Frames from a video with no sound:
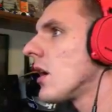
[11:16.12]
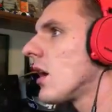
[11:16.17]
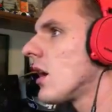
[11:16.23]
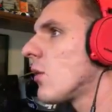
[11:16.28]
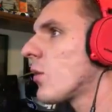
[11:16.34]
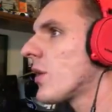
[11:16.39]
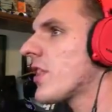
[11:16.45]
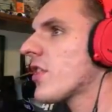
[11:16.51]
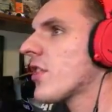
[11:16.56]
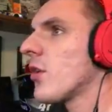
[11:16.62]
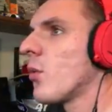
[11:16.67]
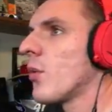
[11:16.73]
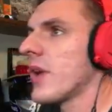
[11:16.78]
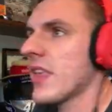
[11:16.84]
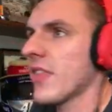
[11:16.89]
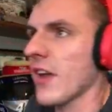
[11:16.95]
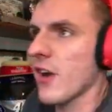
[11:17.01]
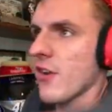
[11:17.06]
There's
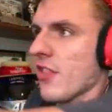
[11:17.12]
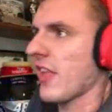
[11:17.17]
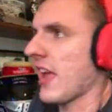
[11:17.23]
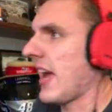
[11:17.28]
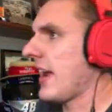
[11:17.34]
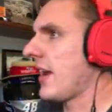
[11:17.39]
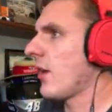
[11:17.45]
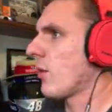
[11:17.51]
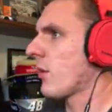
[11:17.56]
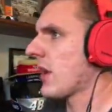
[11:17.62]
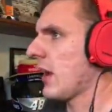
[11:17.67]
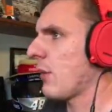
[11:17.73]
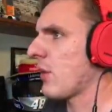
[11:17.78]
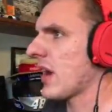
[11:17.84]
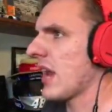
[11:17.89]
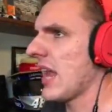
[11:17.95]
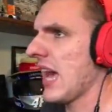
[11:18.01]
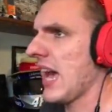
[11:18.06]
the end. Okay,
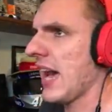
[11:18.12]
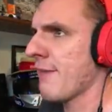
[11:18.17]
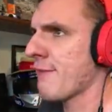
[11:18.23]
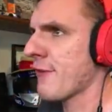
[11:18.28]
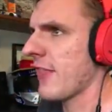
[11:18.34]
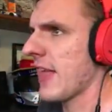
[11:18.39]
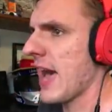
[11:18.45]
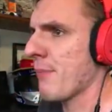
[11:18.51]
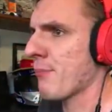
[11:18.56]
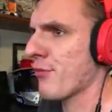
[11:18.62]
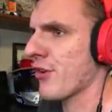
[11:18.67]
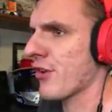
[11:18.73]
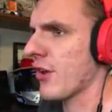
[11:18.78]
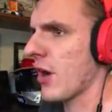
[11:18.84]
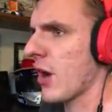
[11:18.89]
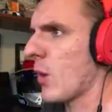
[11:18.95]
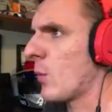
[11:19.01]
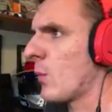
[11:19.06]
we got a half a lap to
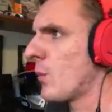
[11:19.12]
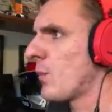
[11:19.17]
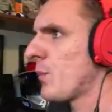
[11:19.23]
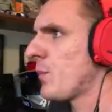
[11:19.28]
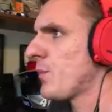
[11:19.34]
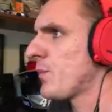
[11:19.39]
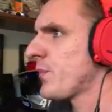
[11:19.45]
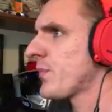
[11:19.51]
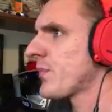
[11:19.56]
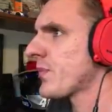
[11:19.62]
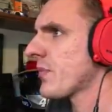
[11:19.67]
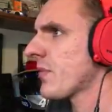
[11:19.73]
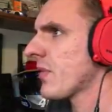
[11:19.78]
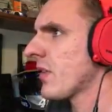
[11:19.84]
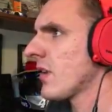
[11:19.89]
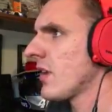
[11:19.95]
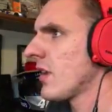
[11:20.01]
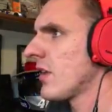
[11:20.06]
go.
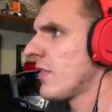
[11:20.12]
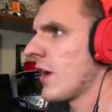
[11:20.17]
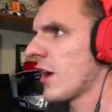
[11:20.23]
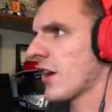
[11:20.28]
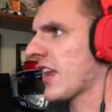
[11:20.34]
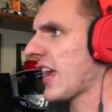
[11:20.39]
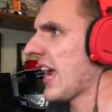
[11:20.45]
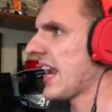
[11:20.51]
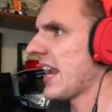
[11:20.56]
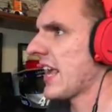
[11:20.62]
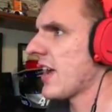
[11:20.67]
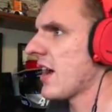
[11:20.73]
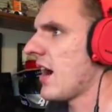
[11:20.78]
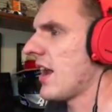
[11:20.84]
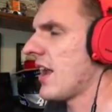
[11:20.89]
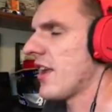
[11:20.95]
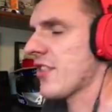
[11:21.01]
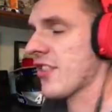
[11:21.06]
They're gaining
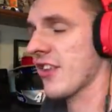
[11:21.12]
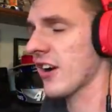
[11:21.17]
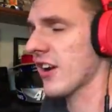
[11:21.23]
on us.